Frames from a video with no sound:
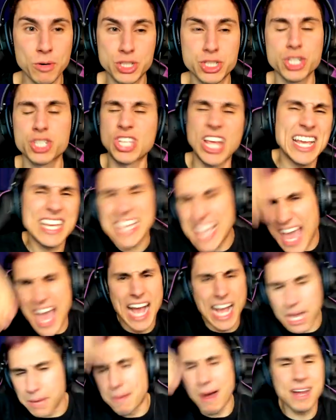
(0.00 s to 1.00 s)
was just like,
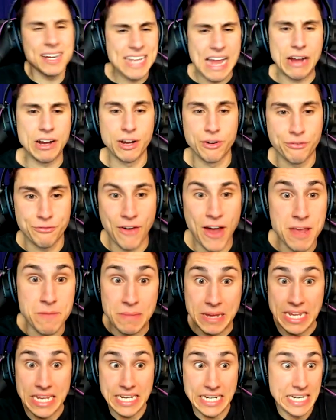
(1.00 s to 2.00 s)
yeah, come on down and fight
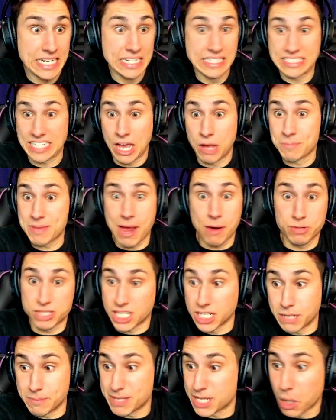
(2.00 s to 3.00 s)
me. He didn't tell me I was
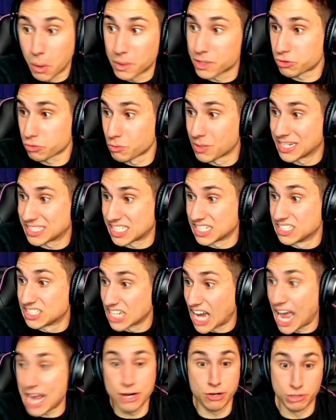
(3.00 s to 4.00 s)
going to be going through his
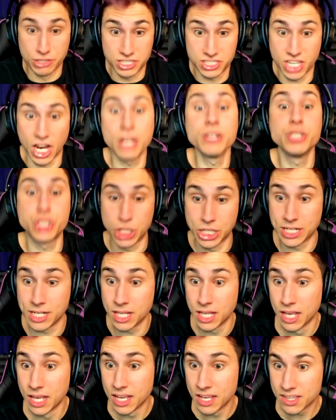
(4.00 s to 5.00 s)
entire
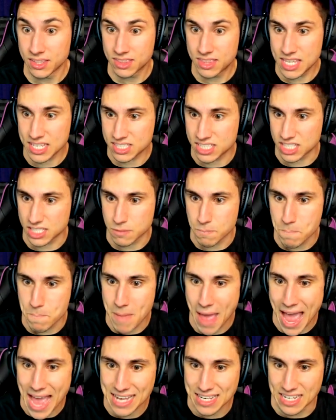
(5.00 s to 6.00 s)
dungeon. This is
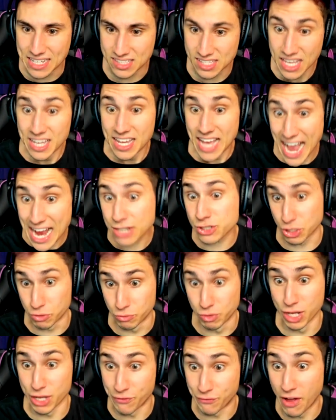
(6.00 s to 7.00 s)
madness. Actually
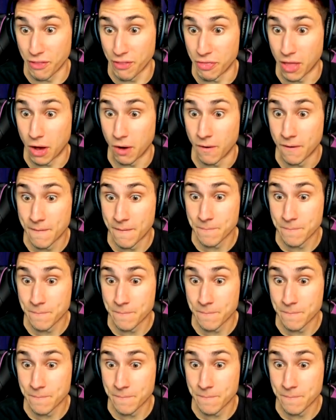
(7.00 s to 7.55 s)
really fun, though.